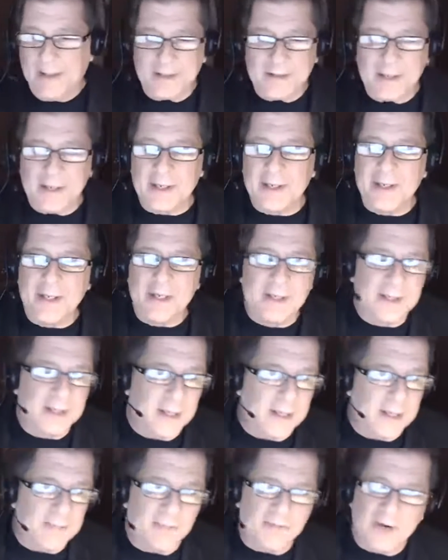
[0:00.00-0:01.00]
a
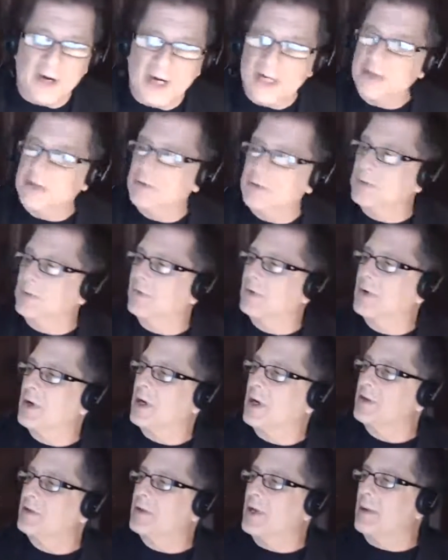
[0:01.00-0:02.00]
ticketing type fine sort of
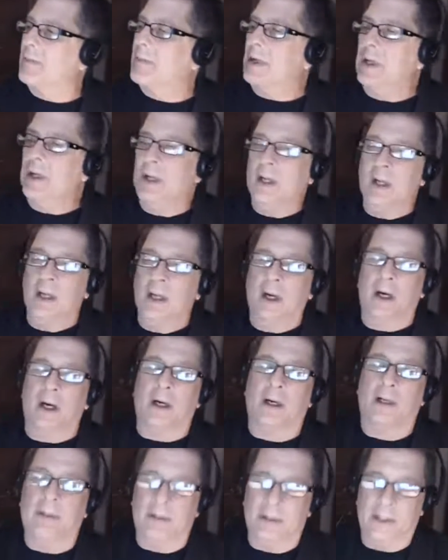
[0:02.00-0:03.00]
concept.
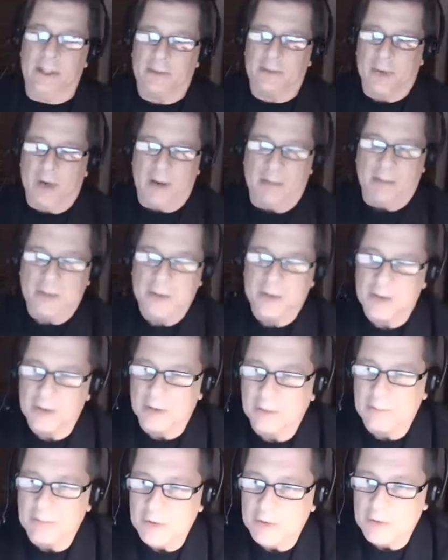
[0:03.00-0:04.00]
It's probably
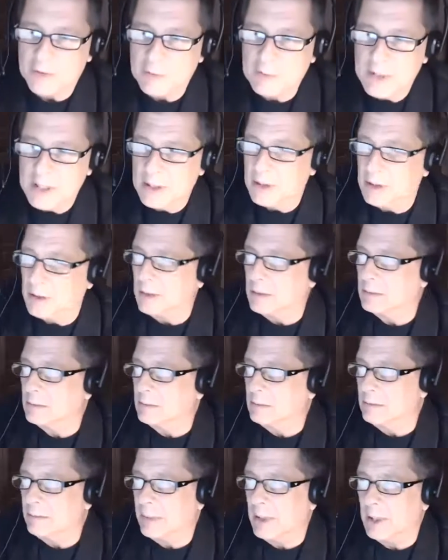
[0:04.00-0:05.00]
still a
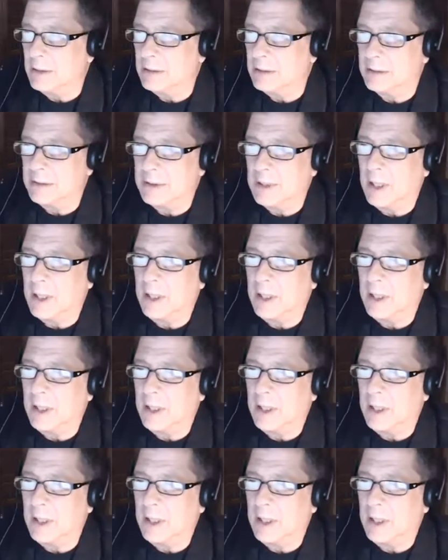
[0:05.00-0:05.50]
misdemeanor, but